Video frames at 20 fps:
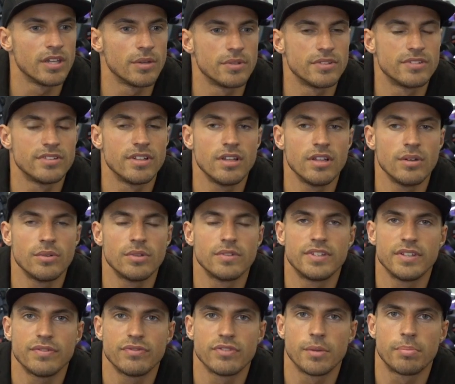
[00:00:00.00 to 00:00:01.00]
There's a load of
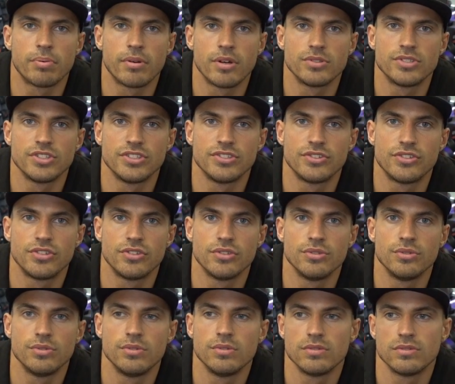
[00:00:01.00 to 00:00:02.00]
different approaches
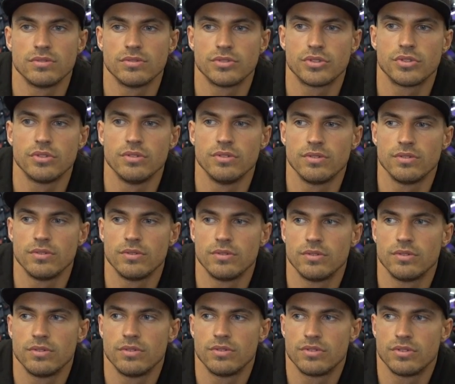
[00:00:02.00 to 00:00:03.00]

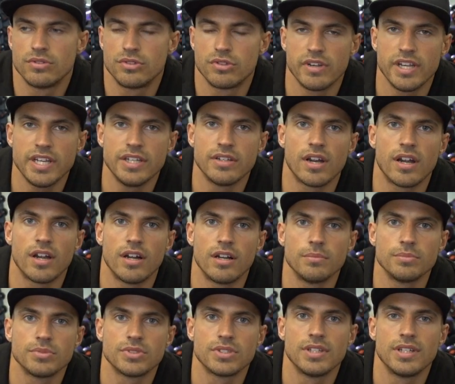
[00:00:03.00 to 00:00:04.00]
to train your
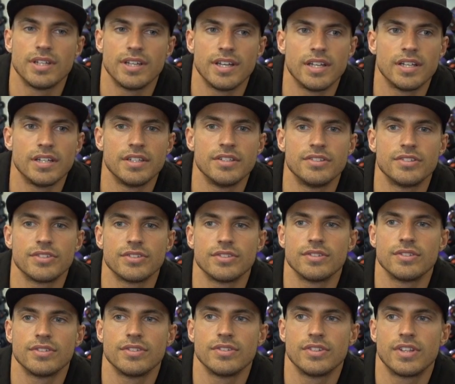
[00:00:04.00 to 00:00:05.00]
arms, and
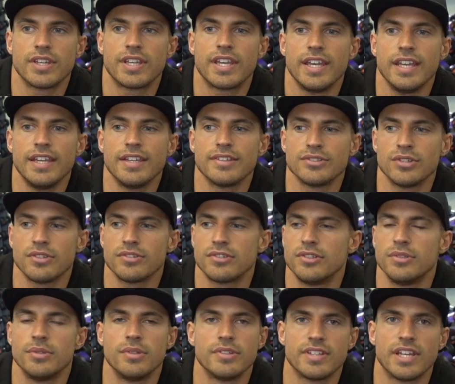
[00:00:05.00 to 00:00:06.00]
the key is not to
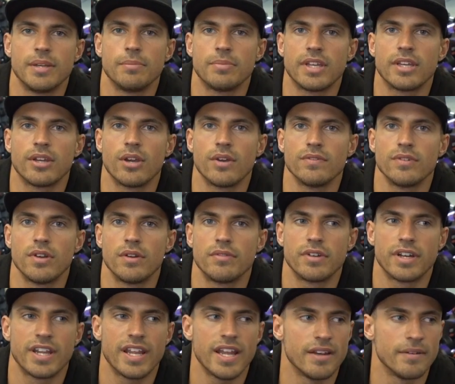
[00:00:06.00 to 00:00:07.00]
do the same thing over and
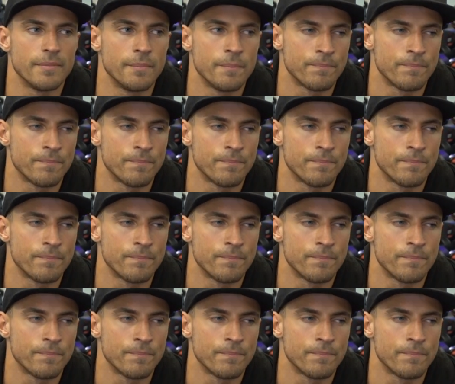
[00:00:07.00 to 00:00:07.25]
over again.